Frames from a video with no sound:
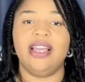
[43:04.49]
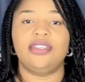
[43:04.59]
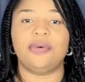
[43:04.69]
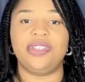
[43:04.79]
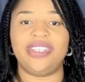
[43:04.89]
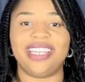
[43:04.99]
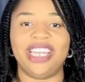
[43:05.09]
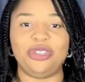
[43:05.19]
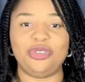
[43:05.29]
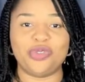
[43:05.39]
So I want to say
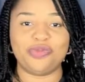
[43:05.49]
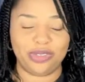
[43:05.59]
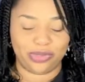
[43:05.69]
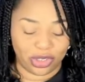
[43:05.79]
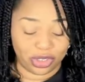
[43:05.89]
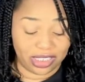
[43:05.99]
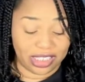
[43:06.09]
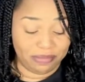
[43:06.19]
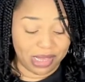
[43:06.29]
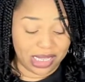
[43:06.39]
thank you so much for
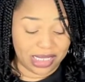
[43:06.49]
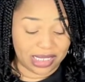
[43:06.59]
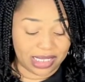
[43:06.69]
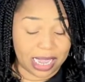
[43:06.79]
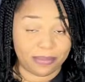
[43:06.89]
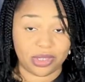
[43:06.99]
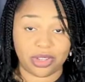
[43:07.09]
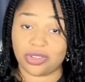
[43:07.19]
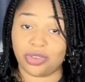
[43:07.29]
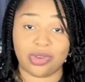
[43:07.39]
joining me today. I'm not
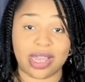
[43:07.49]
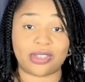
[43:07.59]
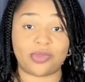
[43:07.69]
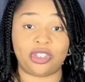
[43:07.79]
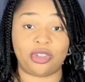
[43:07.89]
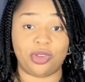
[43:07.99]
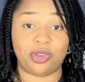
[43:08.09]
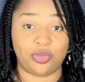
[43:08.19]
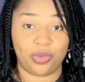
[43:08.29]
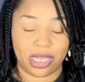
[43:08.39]
just going to ask questions
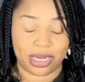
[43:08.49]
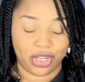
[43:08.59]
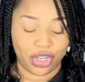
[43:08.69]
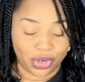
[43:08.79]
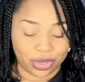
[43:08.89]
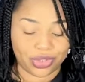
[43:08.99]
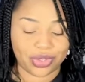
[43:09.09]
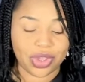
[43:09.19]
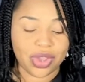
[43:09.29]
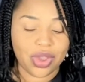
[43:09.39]
because we are not
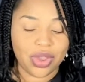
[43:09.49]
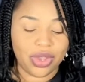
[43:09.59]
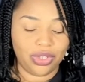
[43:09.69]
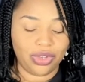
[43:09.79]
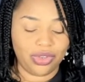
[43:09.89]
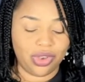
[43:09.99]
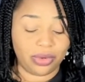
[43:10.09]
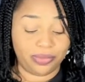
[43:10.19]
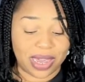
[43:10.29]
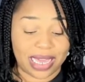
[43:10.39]

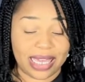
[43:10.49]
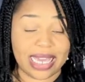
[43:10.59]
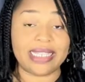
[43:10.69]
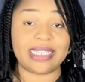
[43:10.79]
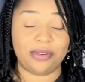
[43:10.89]
gone far yet.